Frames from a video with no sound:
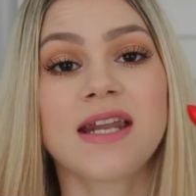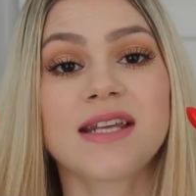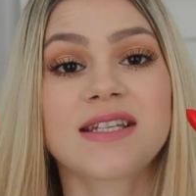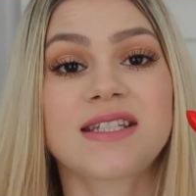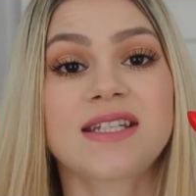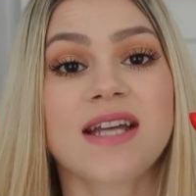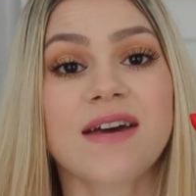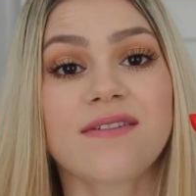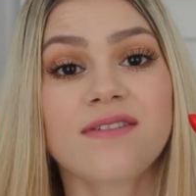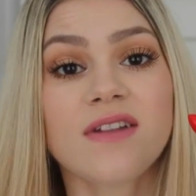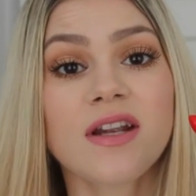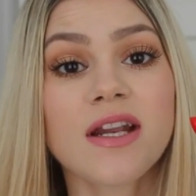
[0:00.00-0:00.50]
It
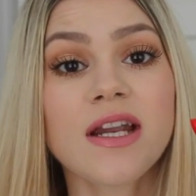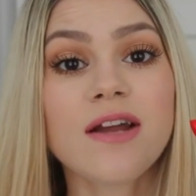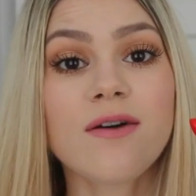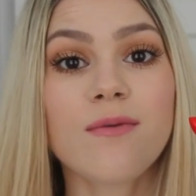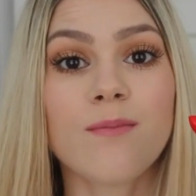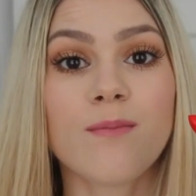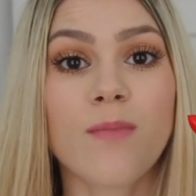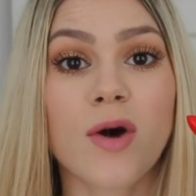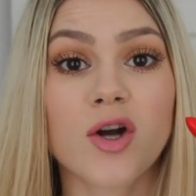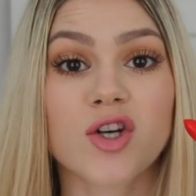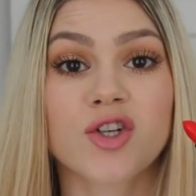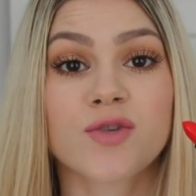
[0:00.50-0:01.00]
is
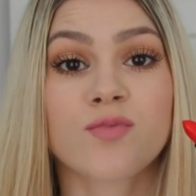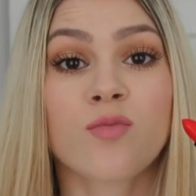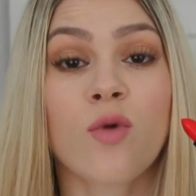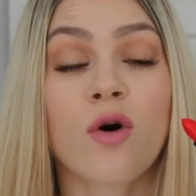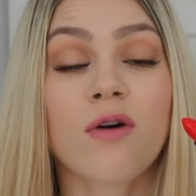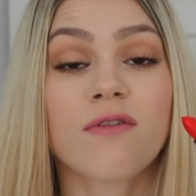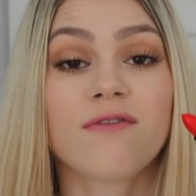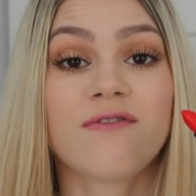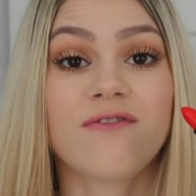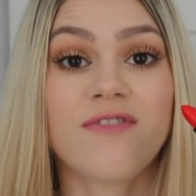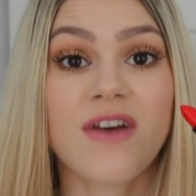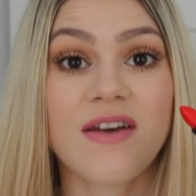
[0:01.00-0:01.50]
definitely much
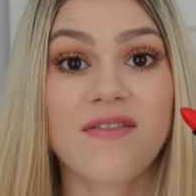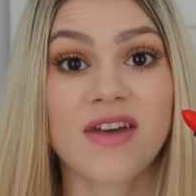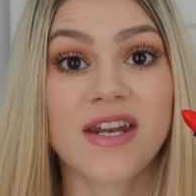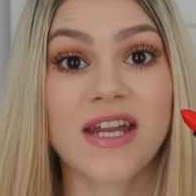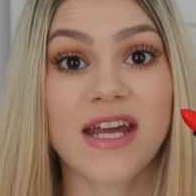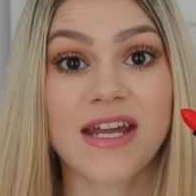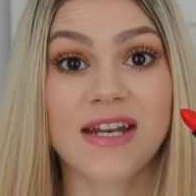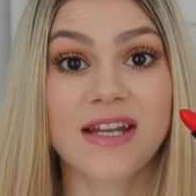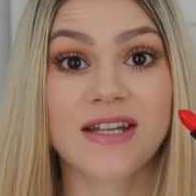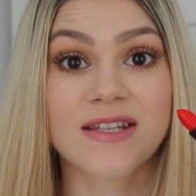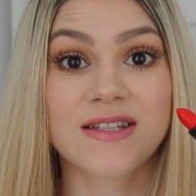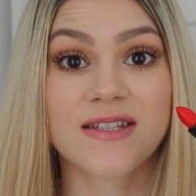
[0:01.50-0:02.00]
more
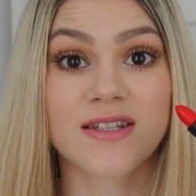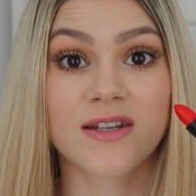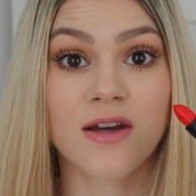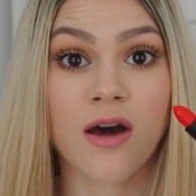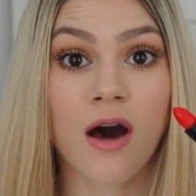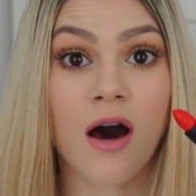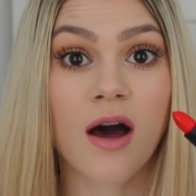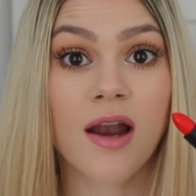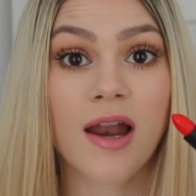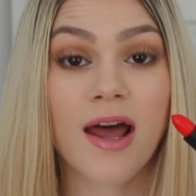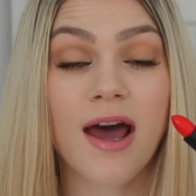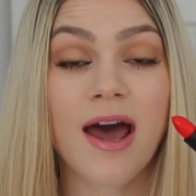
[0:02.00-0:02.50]
vivid in its
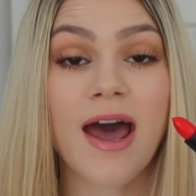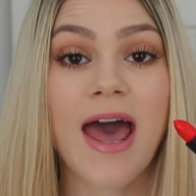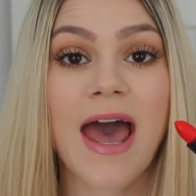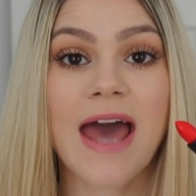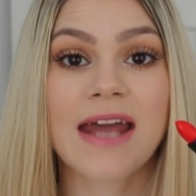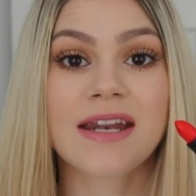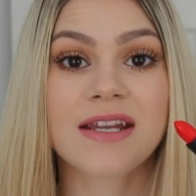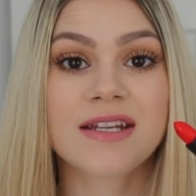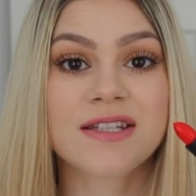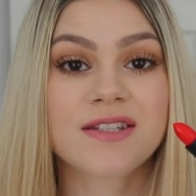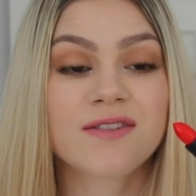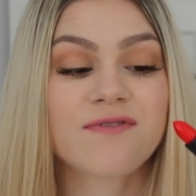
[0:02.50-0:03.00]
color,
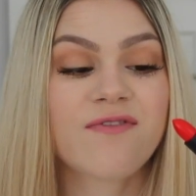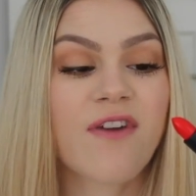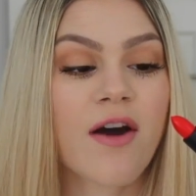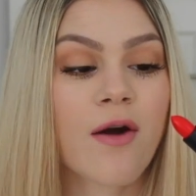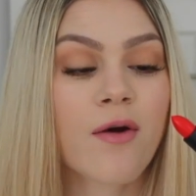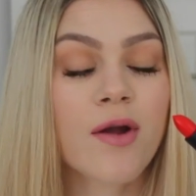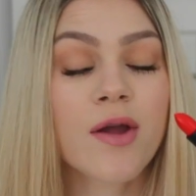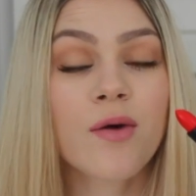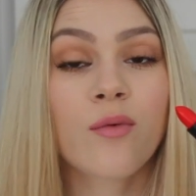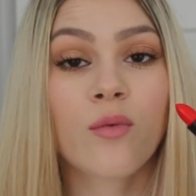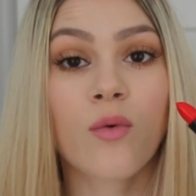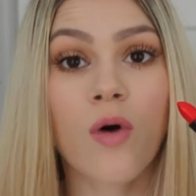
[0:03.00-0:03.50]
and it's
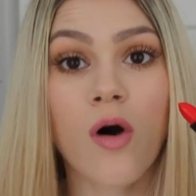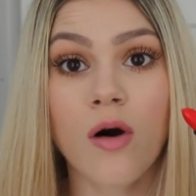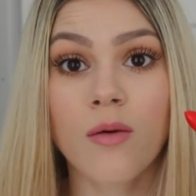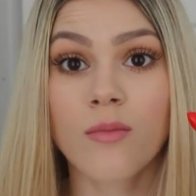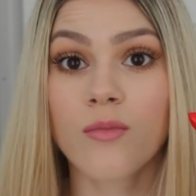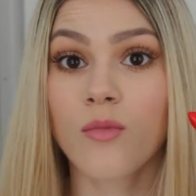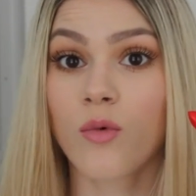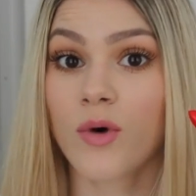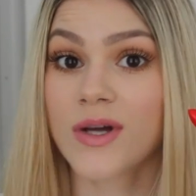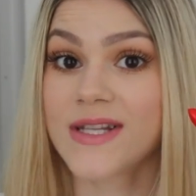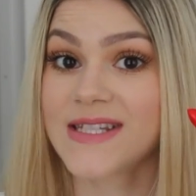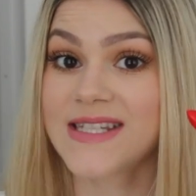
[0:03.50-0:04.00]
very
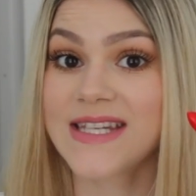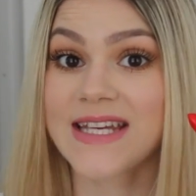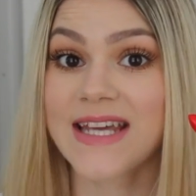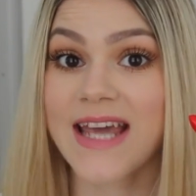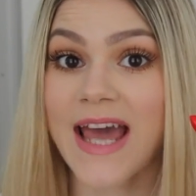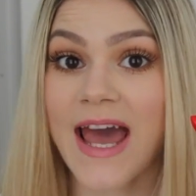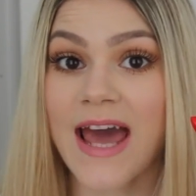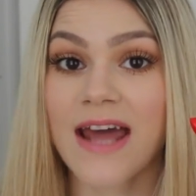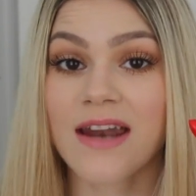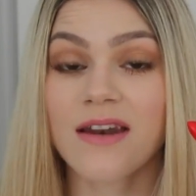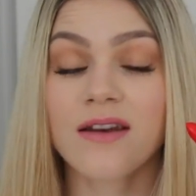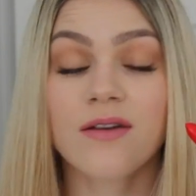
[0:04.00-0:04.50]
warm. Once
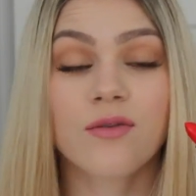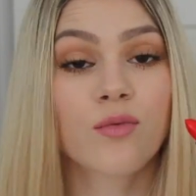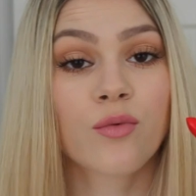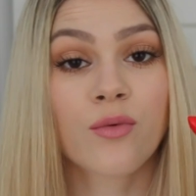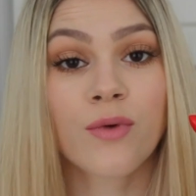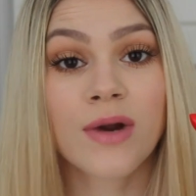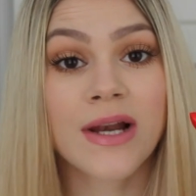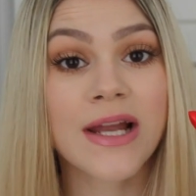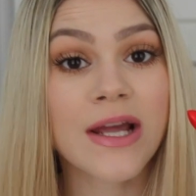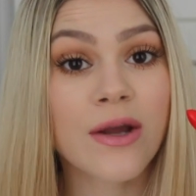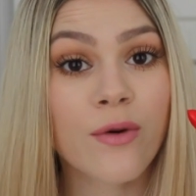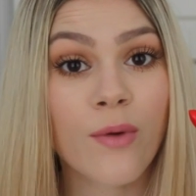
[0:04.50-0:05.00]
again,
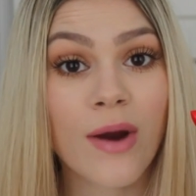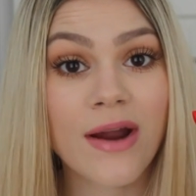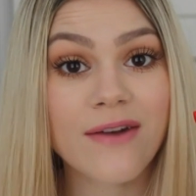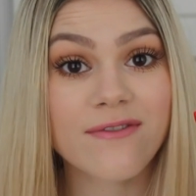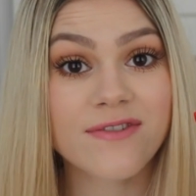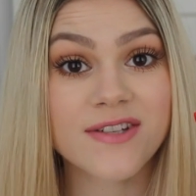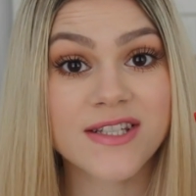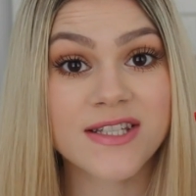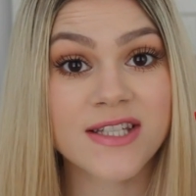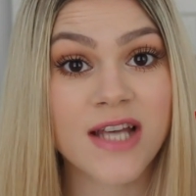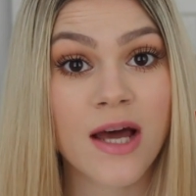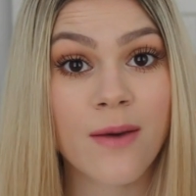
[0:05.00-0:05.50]
really
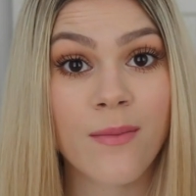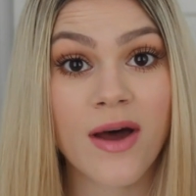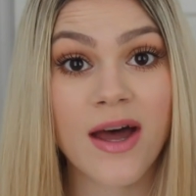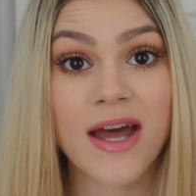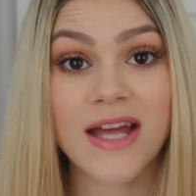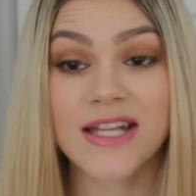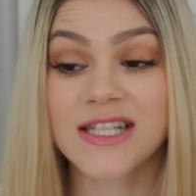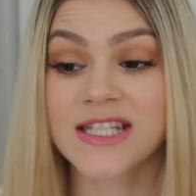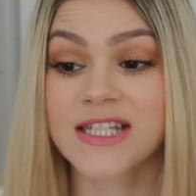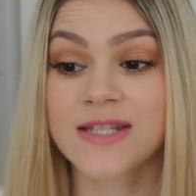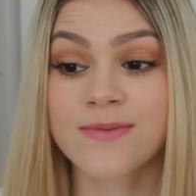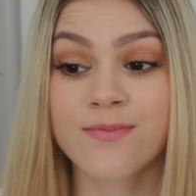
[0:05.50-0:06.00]
great for
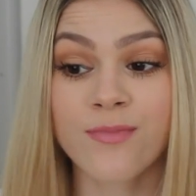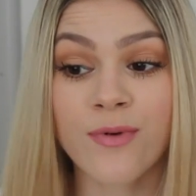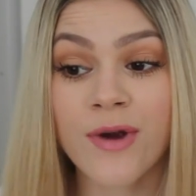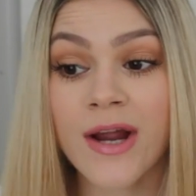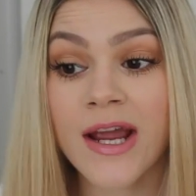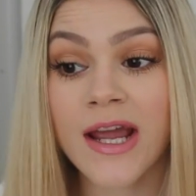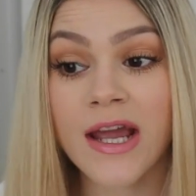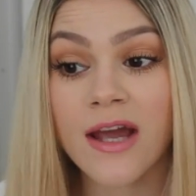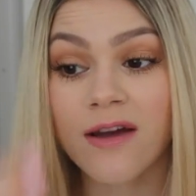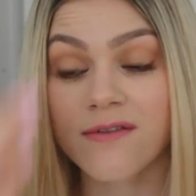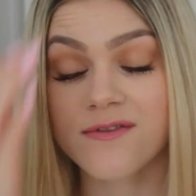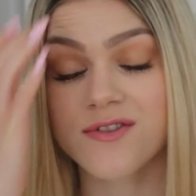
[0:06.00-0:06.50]
summer and
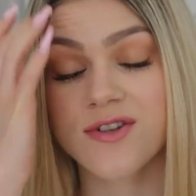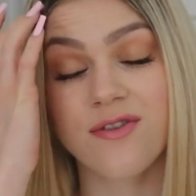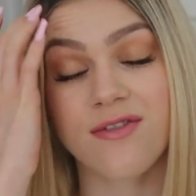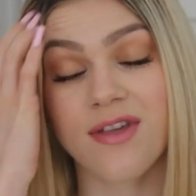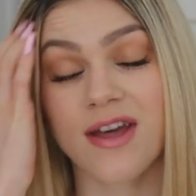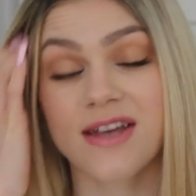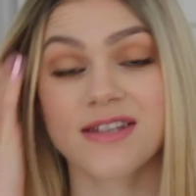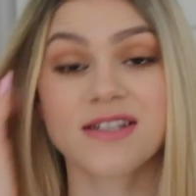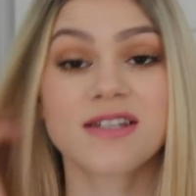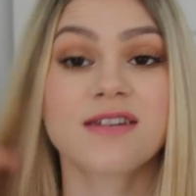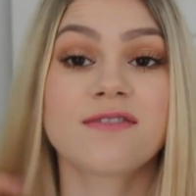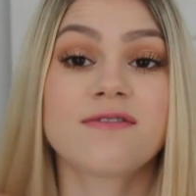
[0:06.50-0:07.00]
spring of
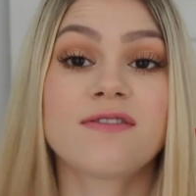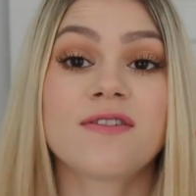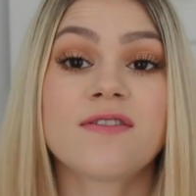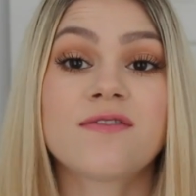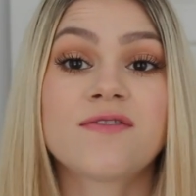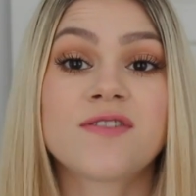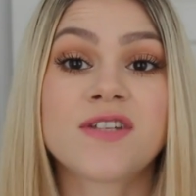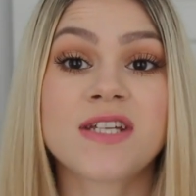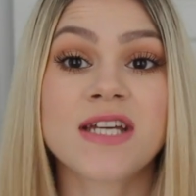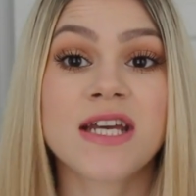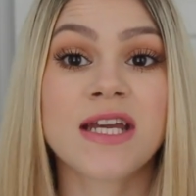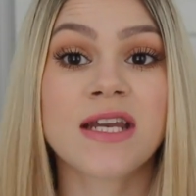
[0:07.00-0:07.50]

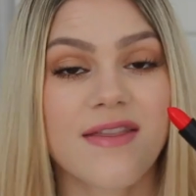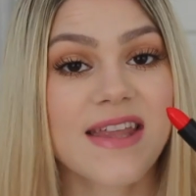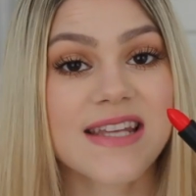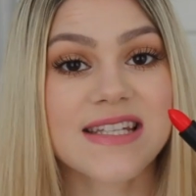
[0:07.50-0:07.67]
2015.